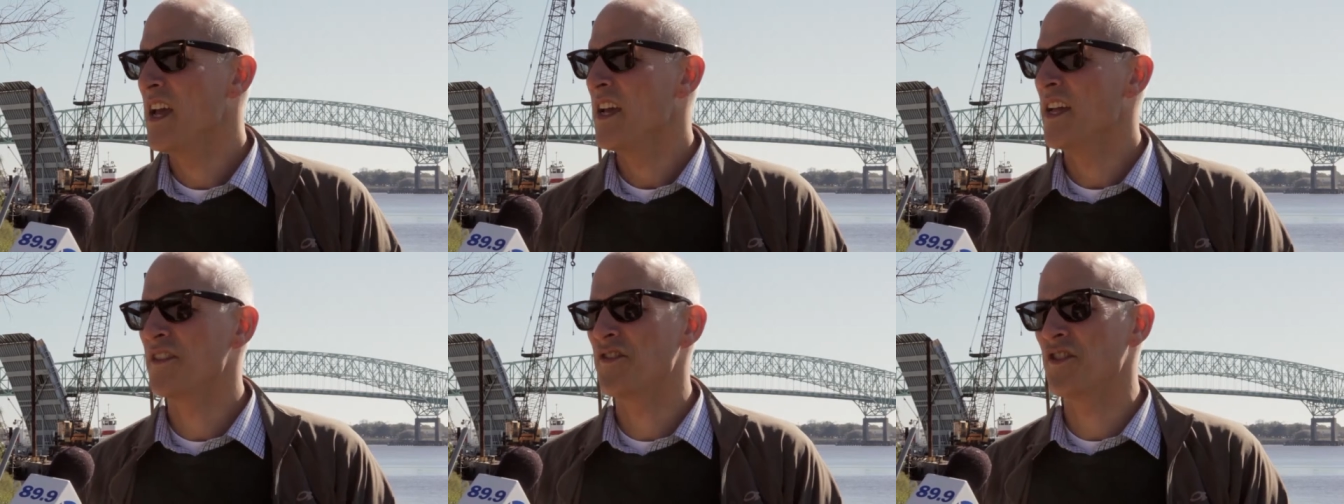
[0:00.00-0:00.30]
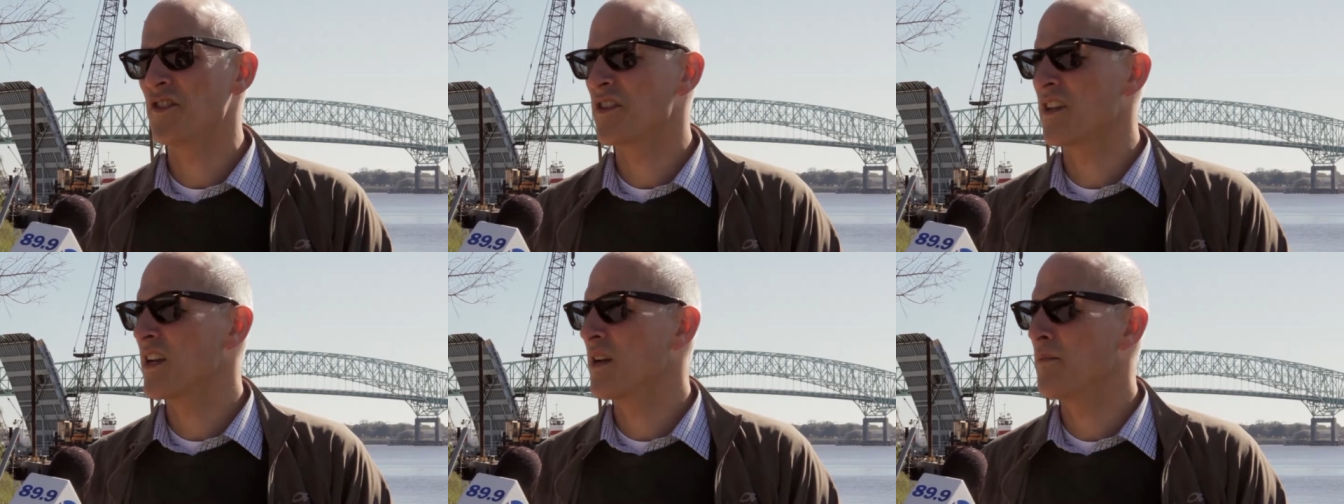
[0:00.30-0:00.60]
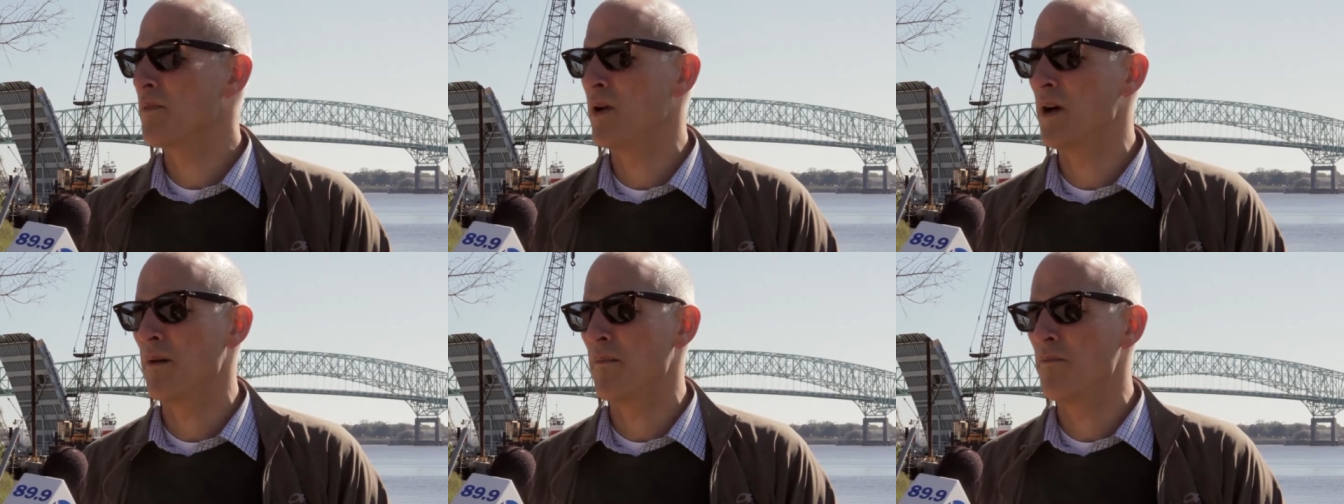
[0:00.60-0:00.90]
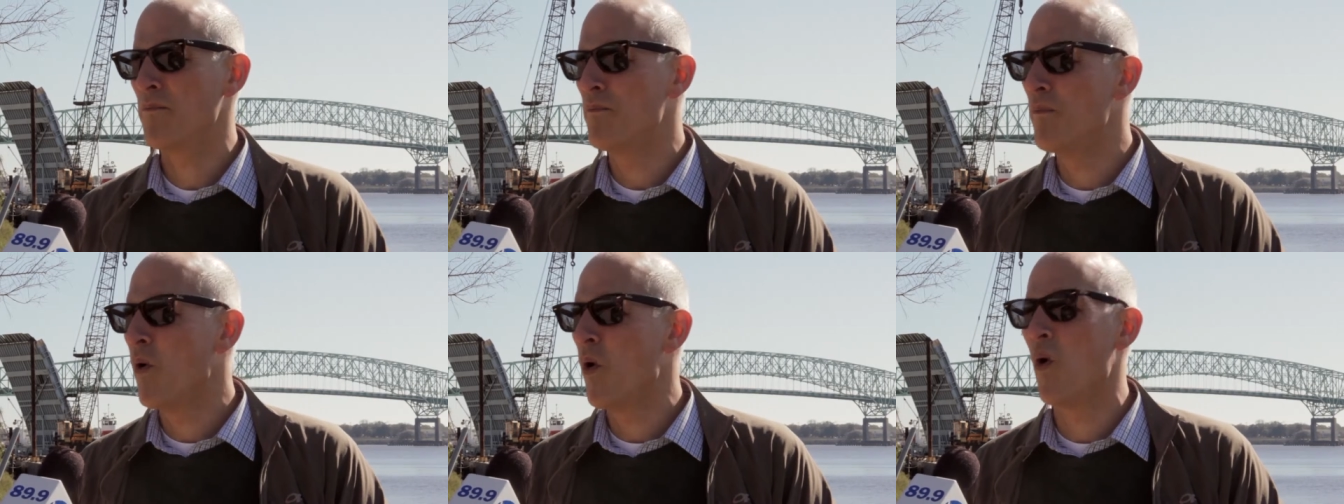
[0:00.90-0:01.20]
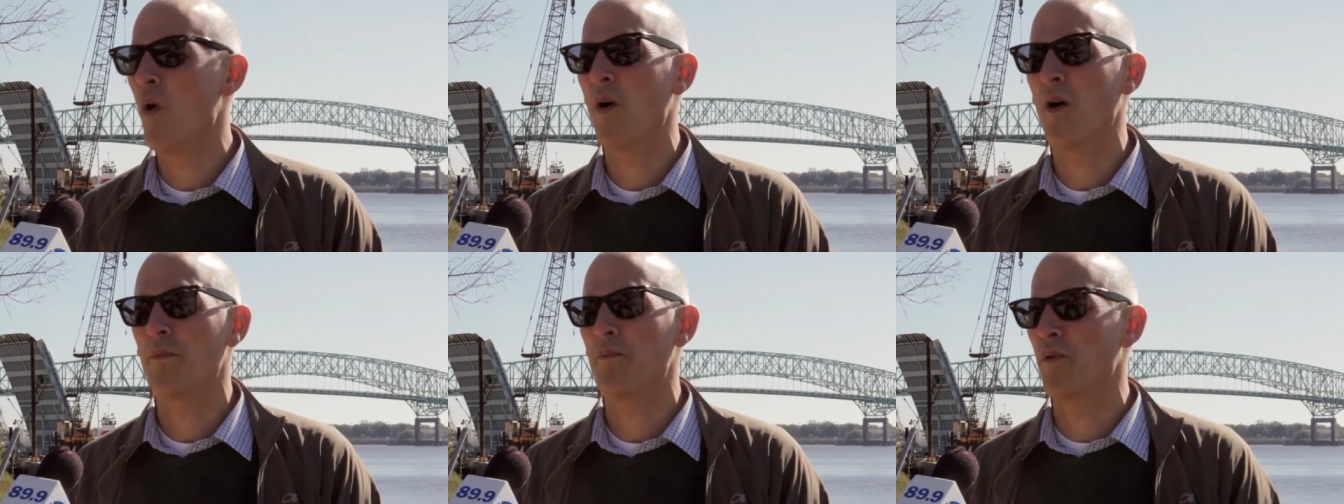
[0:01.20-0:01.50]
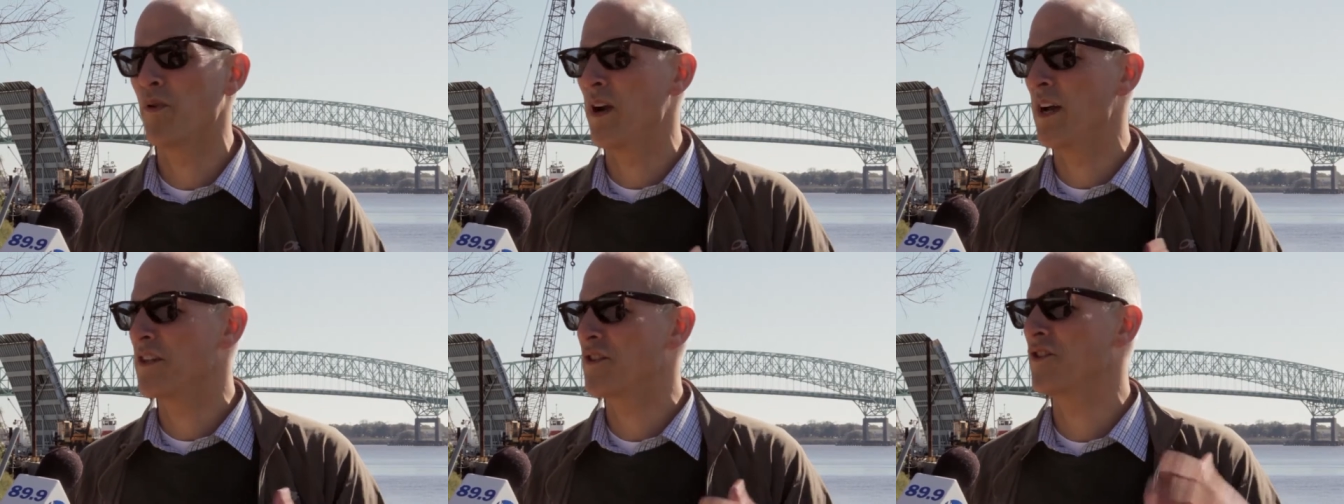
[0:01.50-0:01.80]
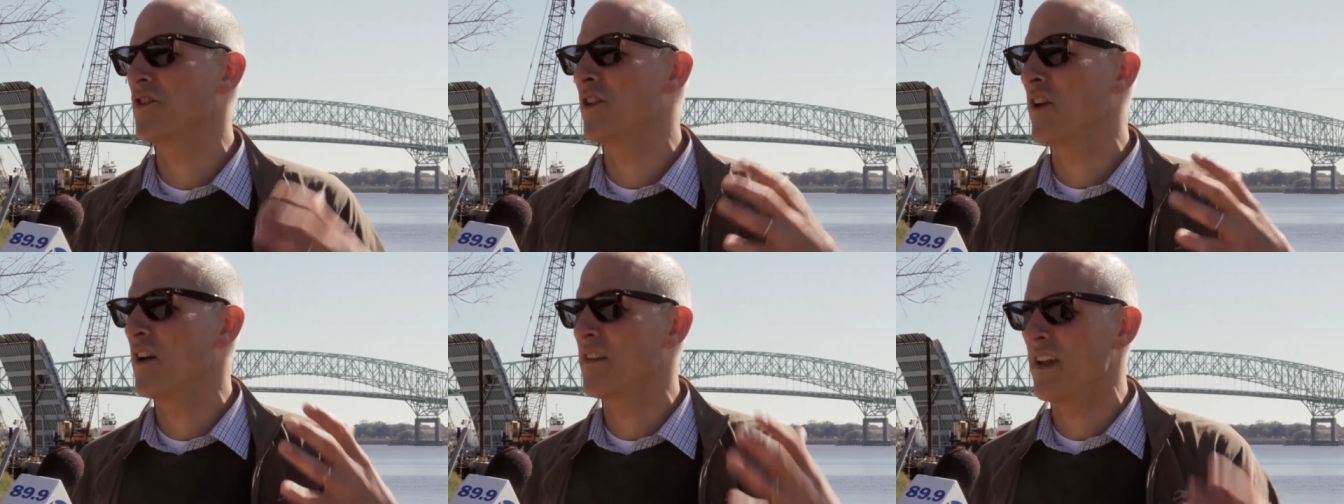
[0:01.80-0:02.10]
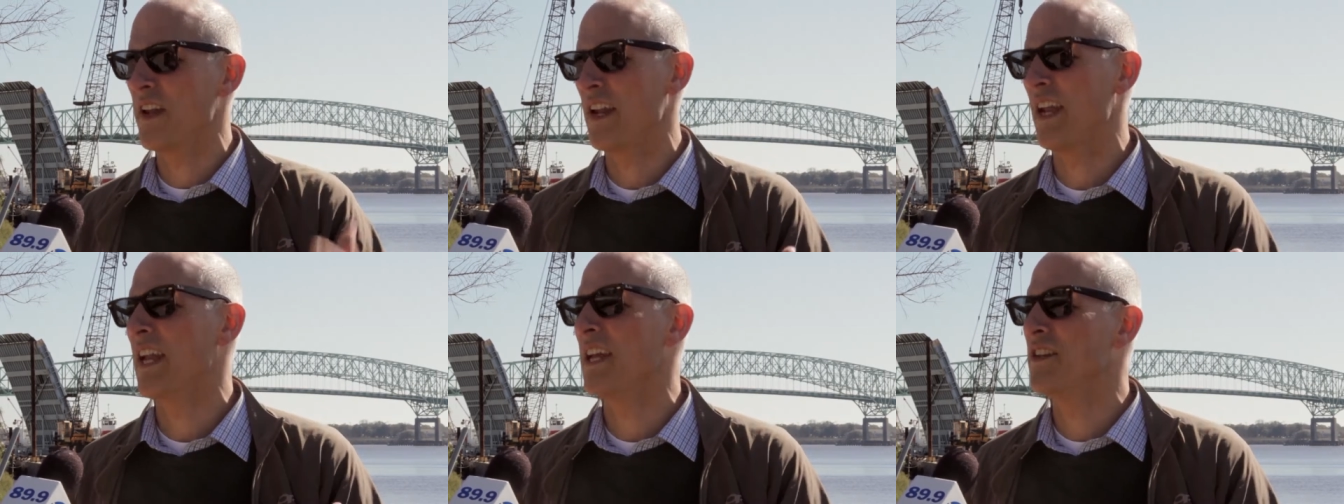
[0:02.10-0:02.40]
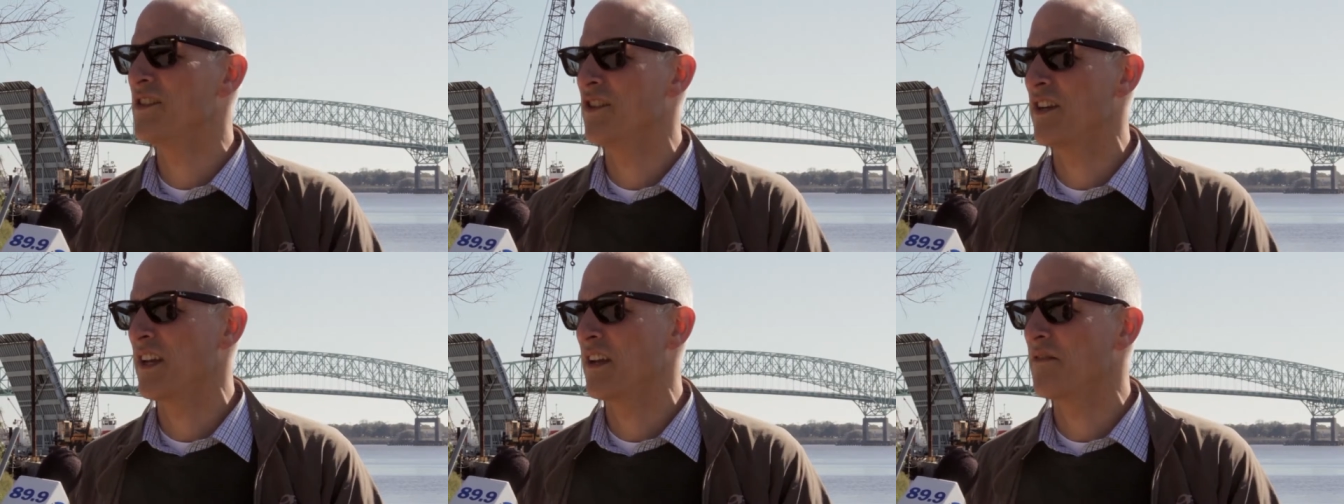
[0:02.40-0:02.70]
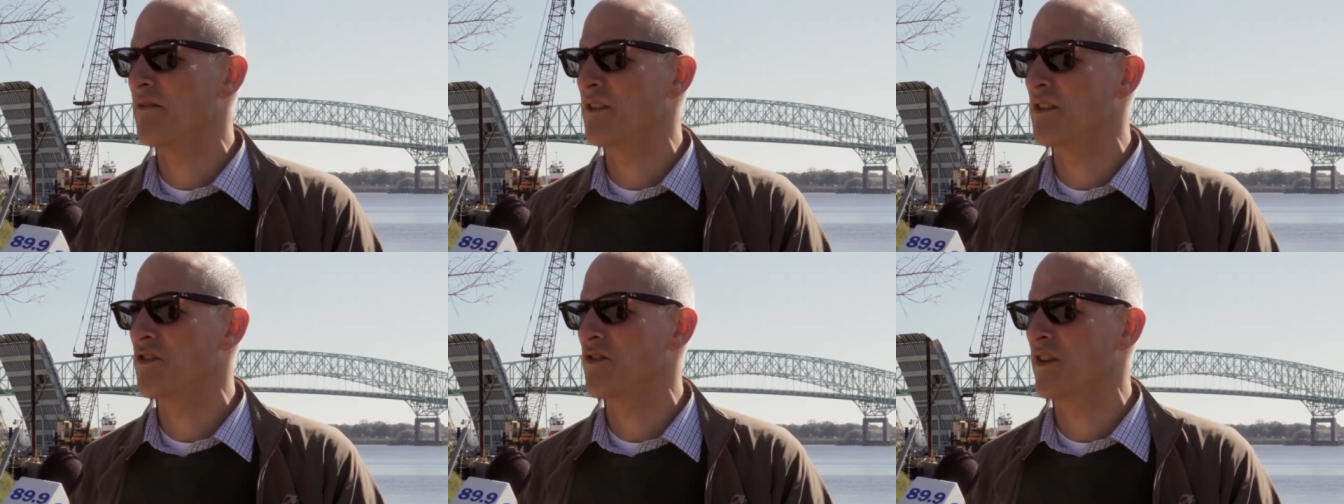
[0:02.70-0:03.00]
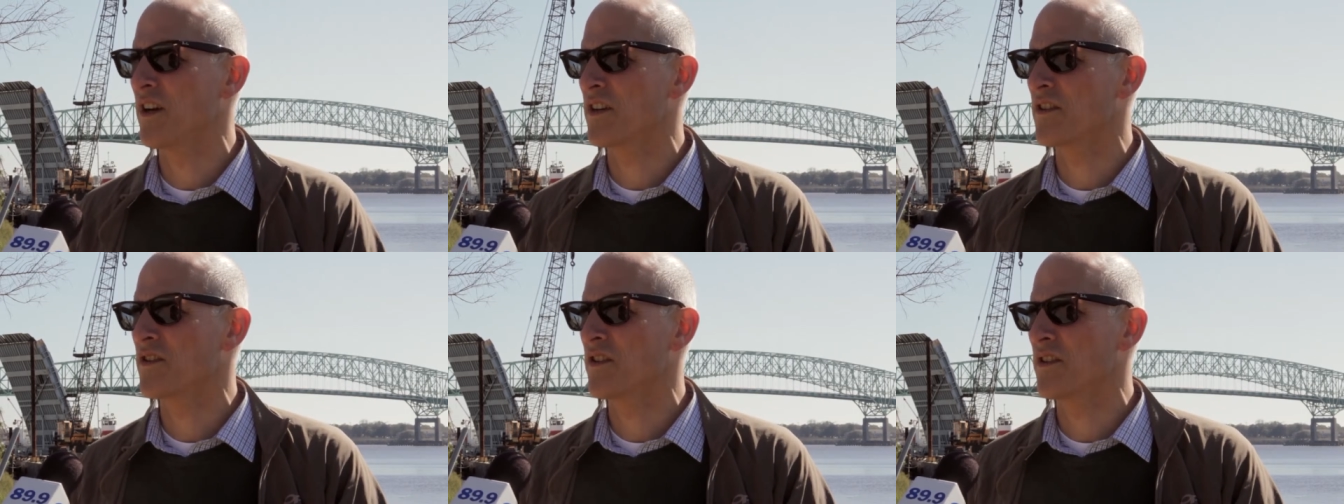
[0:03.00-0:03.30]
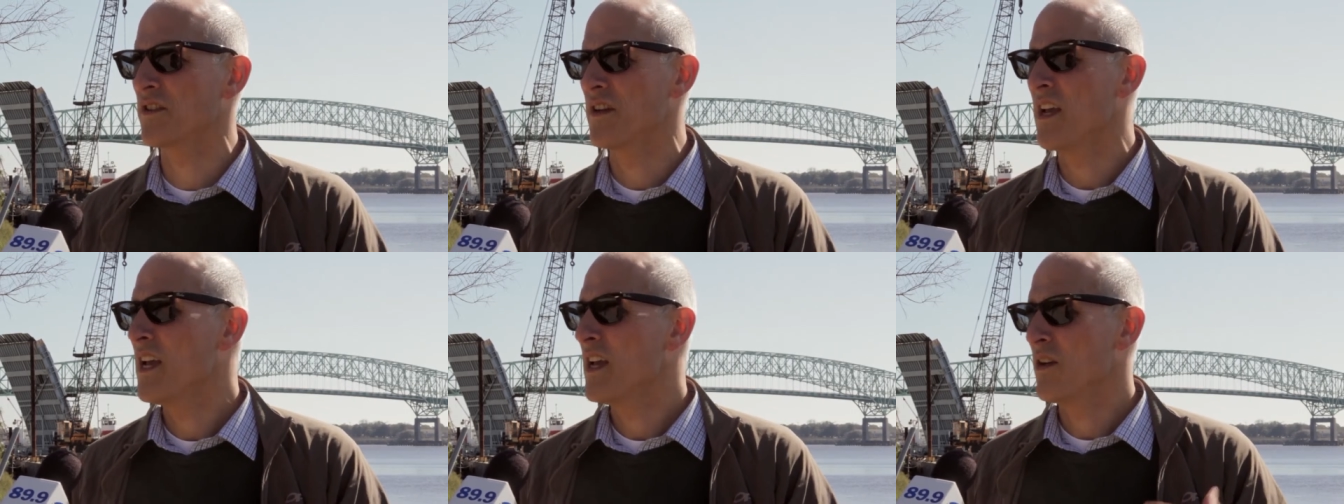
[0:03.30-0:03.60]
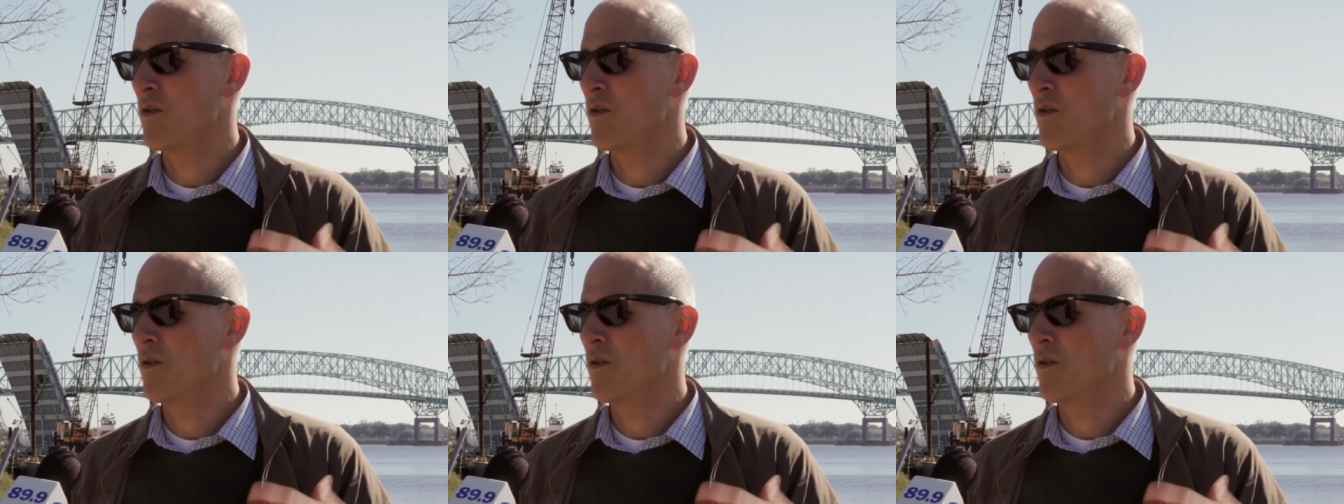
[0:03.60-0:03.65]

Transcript: It's just going to put more pressure on that aging infrastructure,